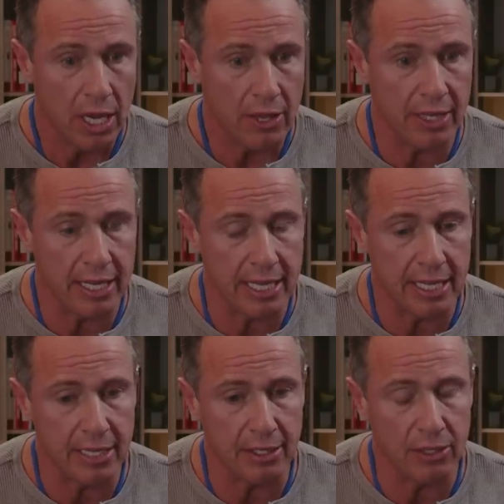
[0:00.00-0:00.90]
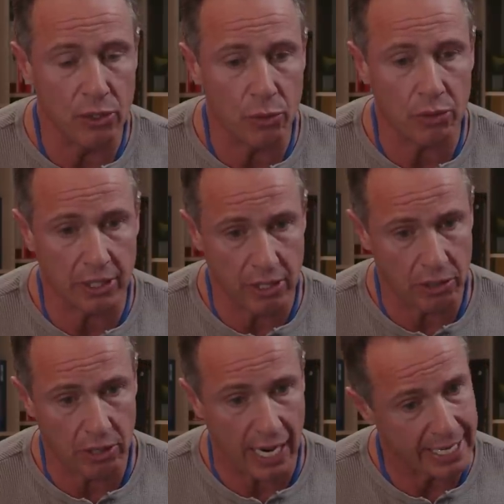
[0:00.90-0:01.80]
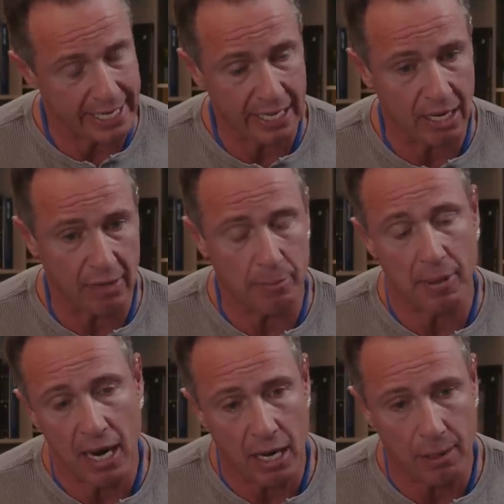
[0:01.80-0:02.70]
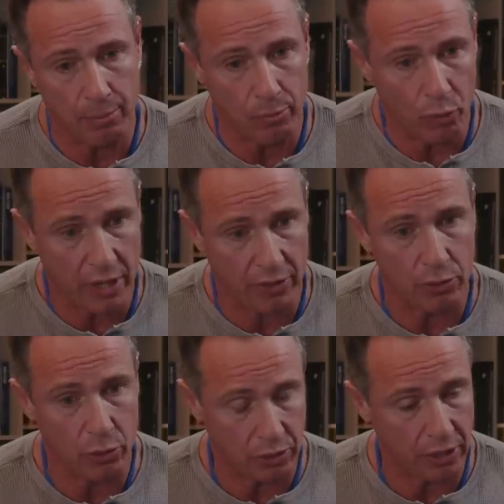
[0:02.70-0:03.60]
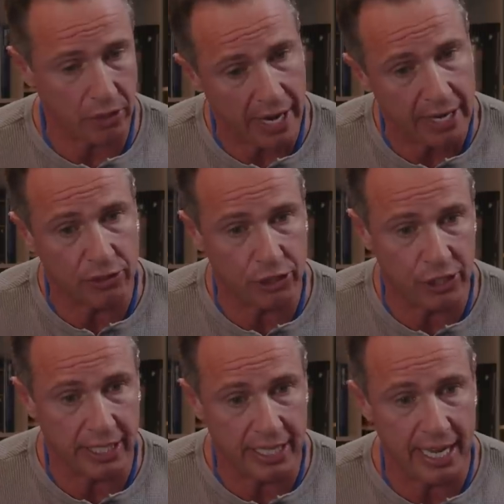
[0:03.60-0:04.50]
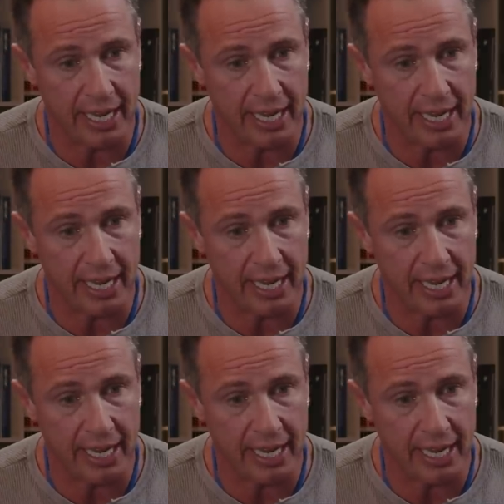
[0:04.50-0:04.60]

the nuclear idea of a bomb with nuclear energy,